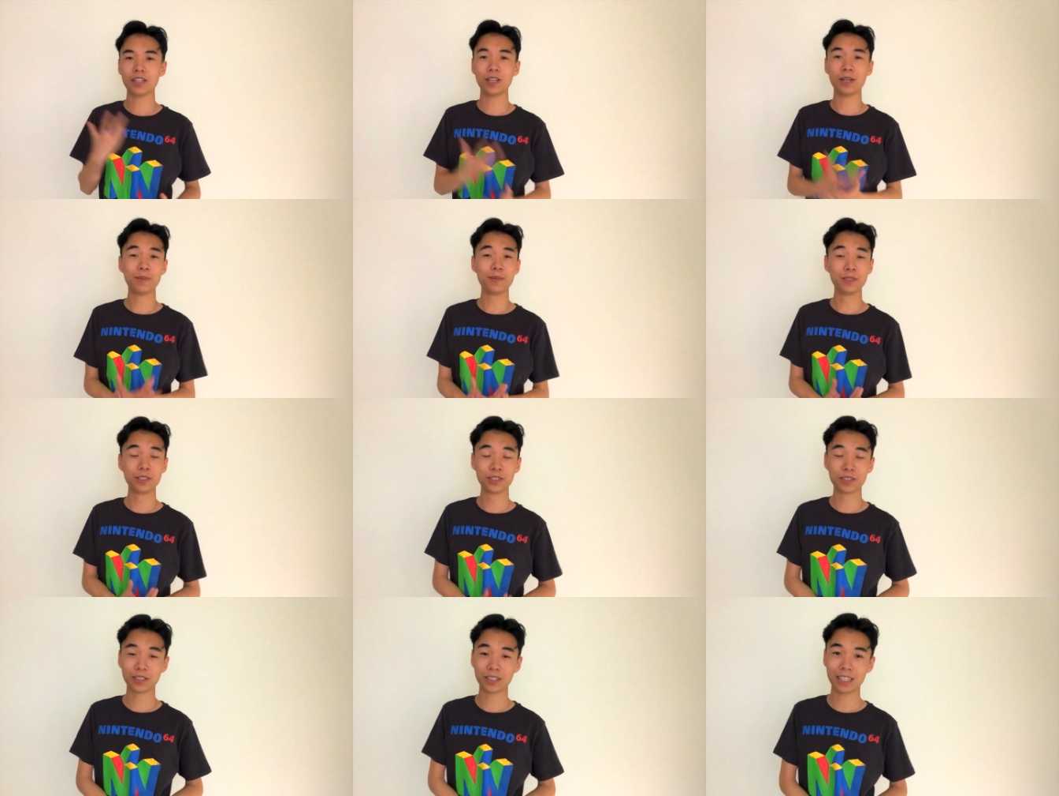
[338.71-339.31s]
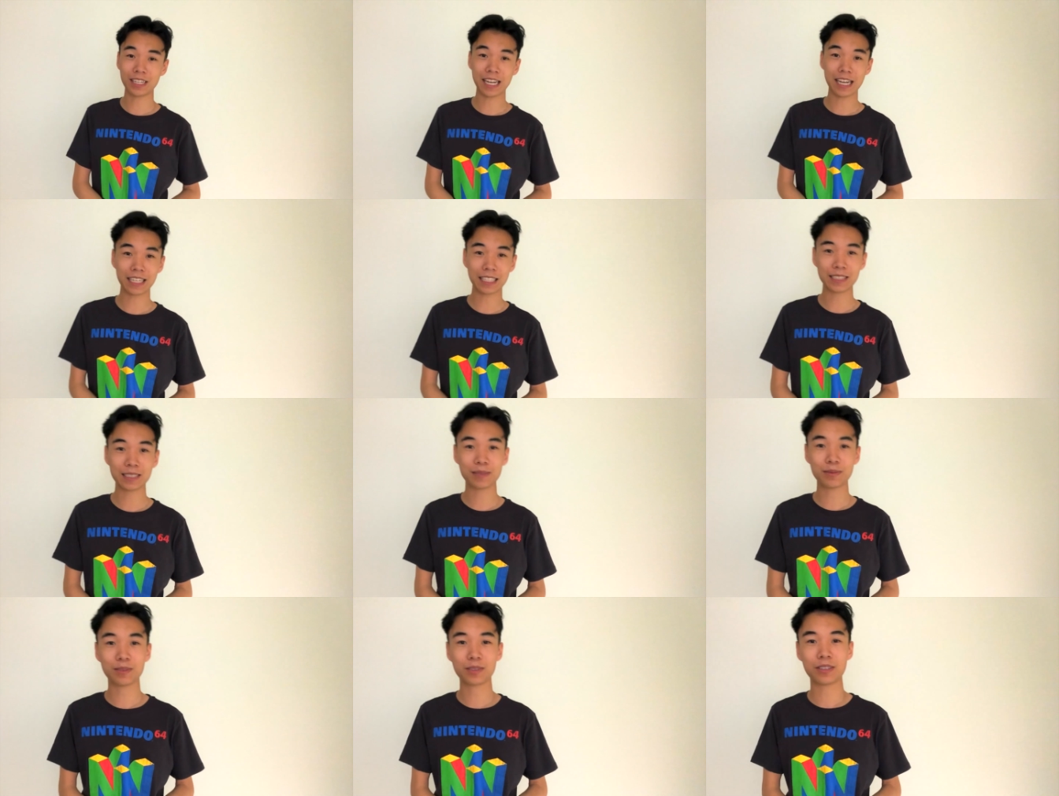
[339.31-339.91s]
Hope you enjoy, like
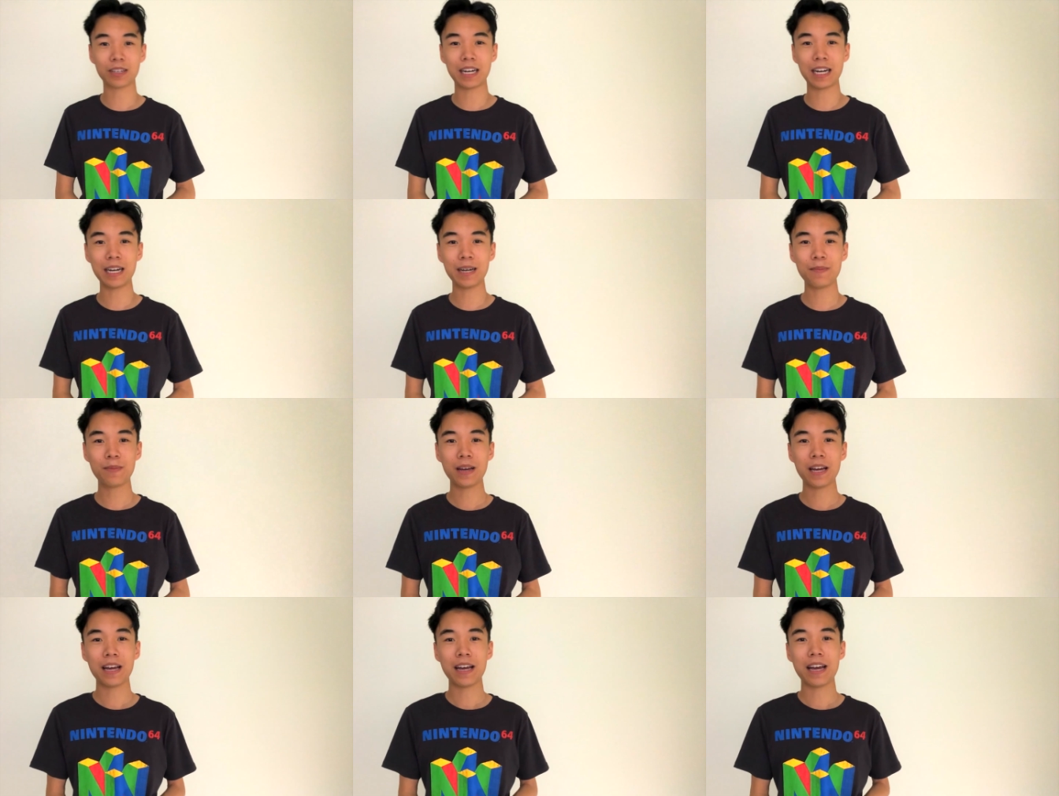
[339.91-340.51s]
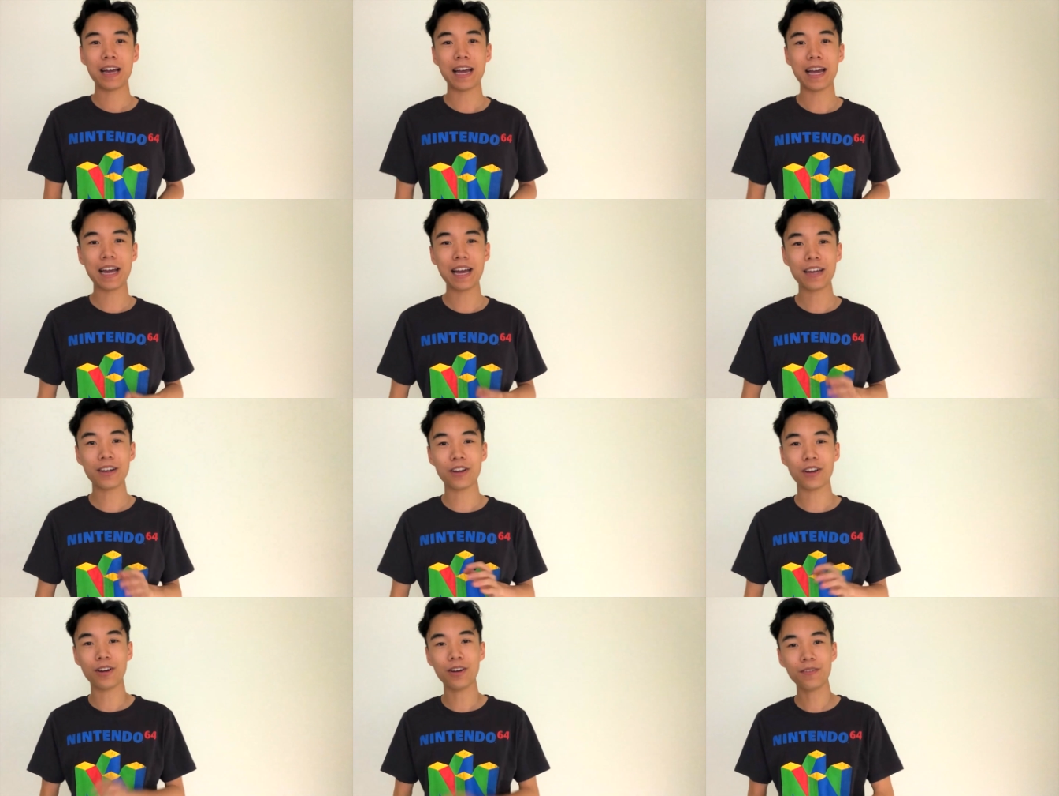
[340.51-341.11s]
and subscribe,
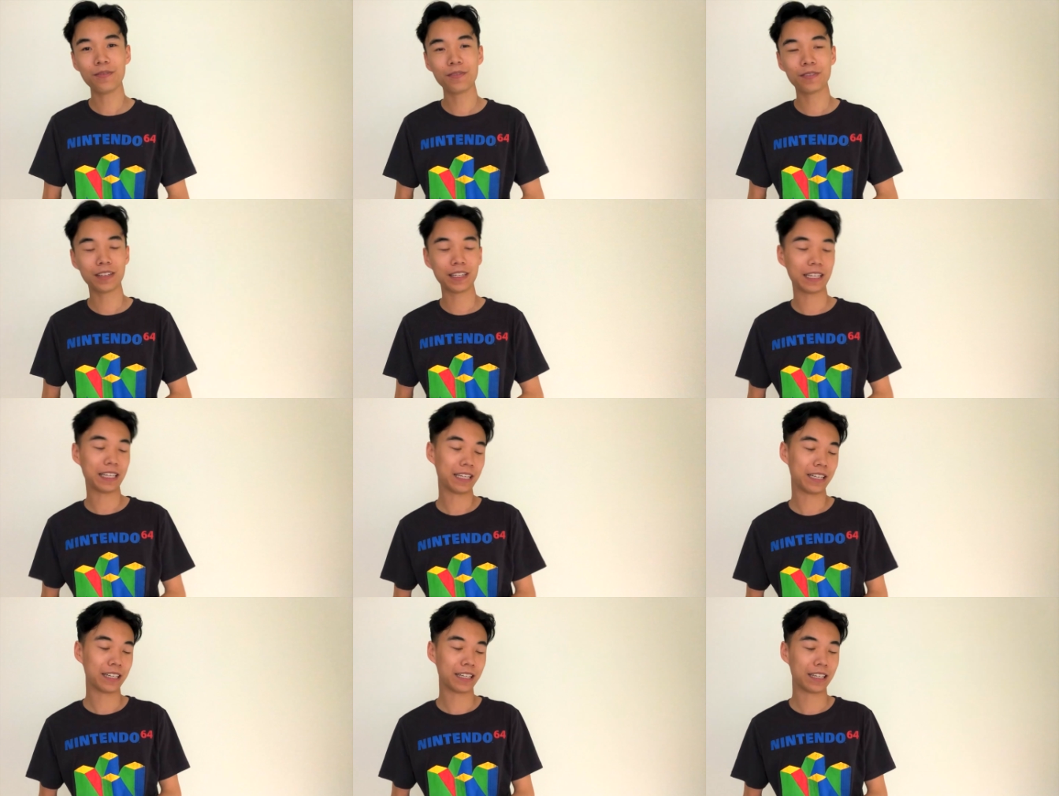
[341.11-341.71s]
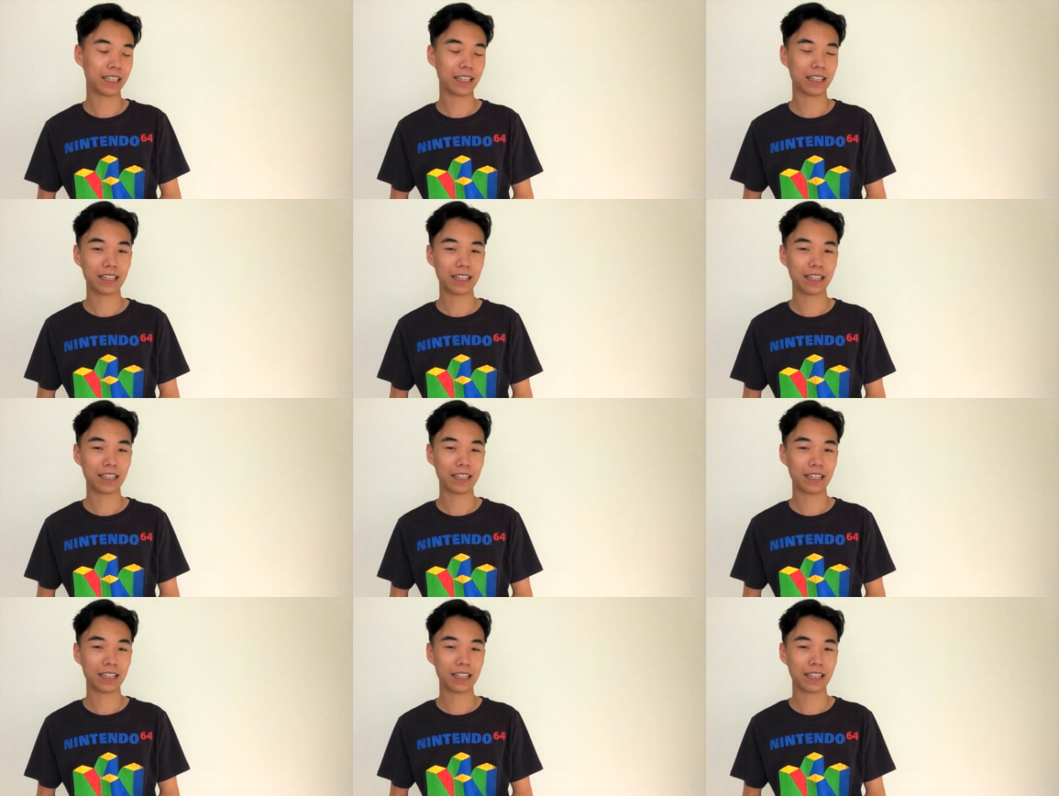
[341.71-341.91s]
and hopefully,